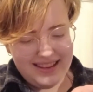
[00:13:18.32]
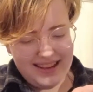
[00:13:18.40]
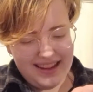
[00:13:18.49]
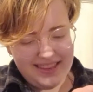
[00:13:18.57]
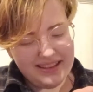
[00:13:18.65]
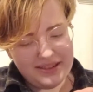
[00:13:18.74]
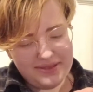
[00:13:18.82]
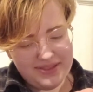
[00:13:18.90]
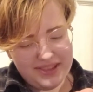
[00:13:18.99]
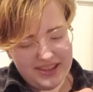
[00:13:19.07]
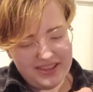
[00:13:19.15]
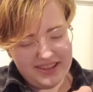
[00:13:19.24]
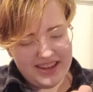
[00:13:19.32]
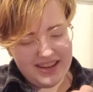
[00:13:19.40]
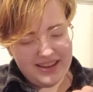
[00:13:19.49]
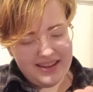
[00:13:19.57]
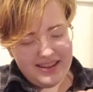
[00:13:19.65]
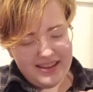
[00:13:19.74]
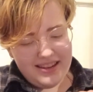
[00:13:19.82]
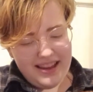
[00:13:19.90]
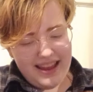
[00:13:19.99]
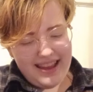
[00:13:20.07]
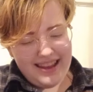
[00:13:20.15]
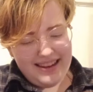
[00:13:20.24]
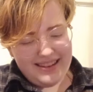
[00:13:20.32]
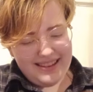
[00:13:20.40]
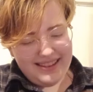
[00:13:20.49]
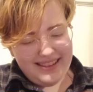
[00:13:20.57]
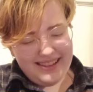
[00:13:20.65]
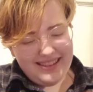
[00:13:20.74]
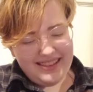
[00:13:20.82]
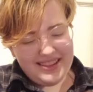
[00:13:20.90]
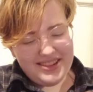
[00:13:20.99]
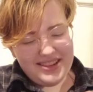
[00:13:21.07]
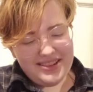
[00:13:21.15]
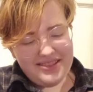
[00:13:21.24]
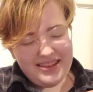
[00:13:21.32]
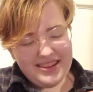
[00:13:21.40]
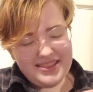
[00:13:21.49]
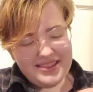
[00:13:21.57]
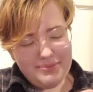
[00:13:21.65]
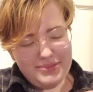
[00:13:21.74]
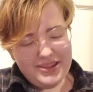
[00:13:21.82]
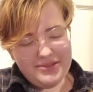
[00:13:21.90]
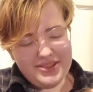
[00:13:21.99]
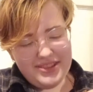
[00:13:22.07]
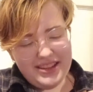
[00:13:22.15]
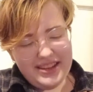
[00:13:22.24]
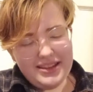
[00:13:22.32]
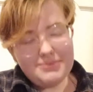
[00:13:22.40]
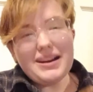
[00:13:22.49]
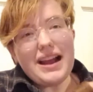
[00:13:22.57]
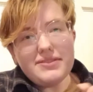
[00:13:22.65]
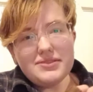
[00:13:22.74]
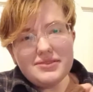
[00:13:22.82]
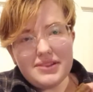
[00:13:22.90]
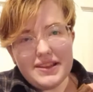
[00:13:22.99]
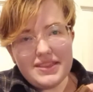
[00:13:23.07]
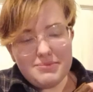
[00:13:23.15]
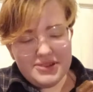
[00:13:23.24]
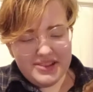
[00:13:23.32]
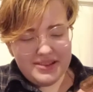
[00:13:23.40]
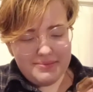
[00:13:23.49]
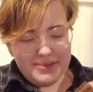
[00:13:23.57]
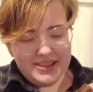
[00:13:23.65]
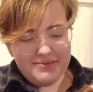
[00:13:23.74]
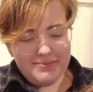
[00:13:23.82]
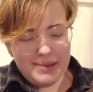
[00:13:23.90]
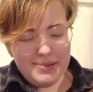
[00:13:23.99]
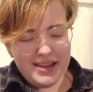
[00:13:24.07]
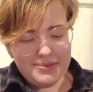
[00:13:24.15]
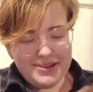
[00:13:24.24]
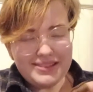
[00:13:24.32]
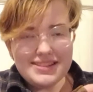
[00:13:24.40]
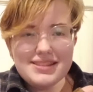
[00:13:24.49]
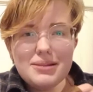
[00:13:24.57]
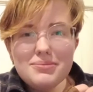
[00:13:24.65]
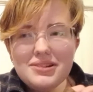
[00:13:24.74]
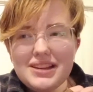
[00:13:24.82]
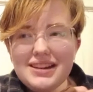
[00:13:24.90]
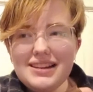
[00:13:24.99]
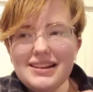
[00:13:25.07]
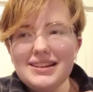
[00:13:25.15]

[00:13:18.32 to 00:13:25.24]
I thought it was really great. And the show Heartstopper was really good, but I haven't read the book, but maybe I will at some point.